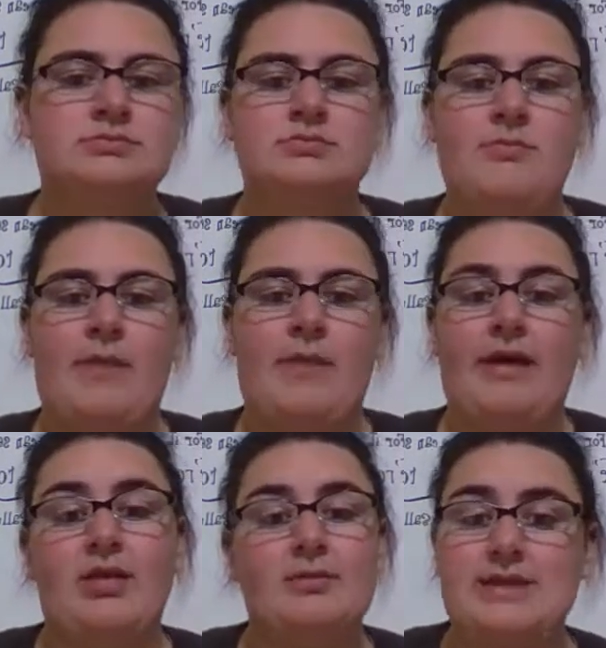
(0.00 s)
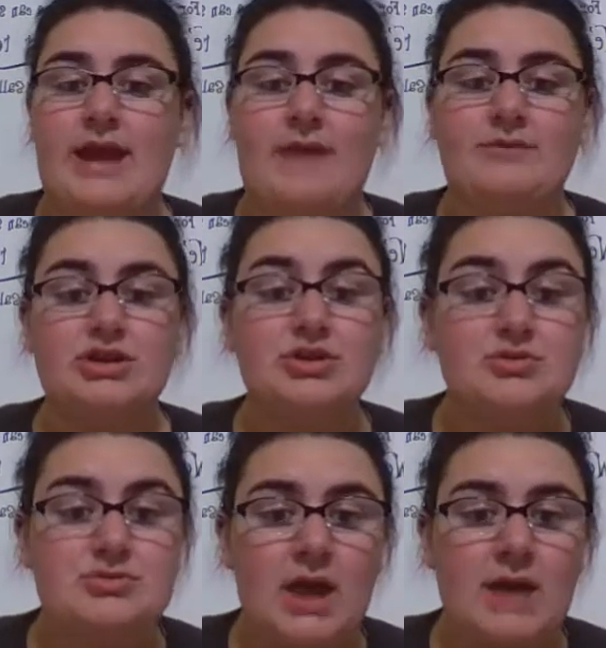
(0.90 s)
My club doesn't have to use
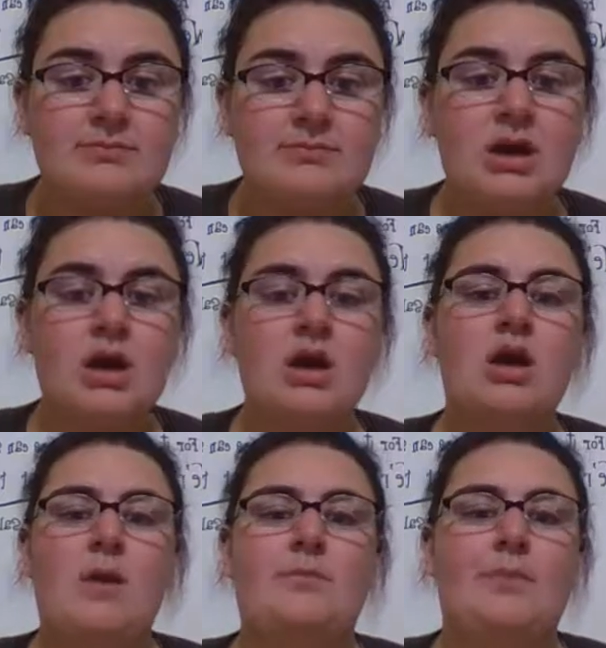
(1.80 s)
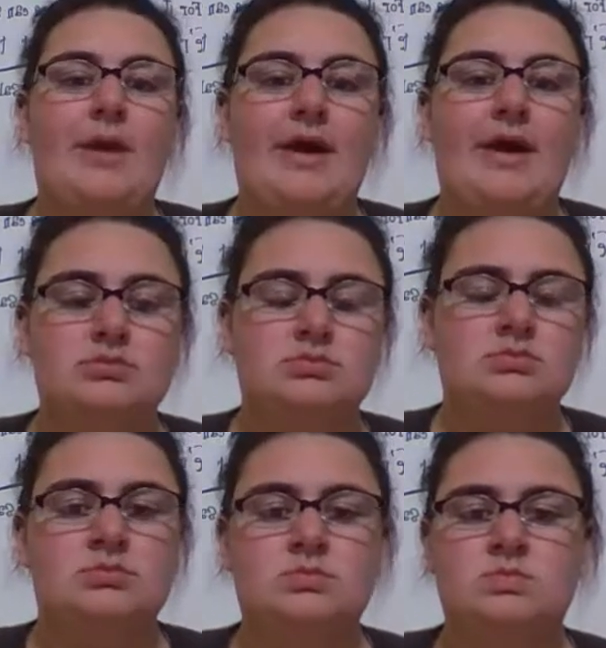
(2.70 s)
them, but
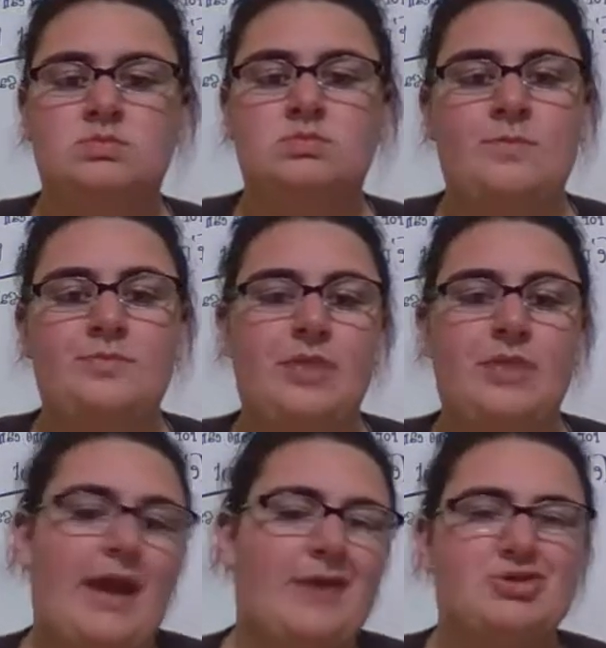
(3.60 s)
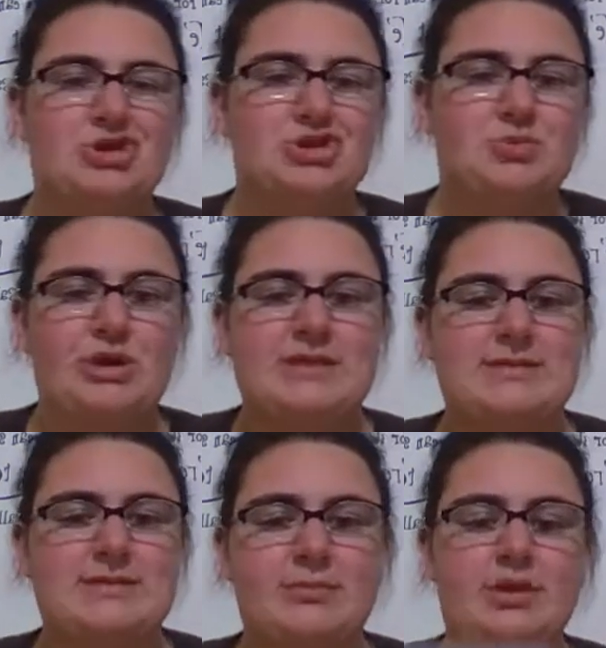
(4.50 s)
it was just pretty
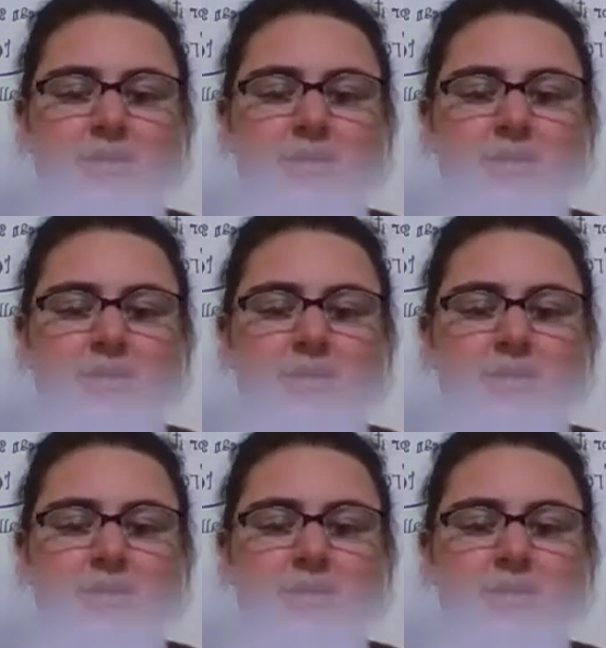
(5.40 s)
simple.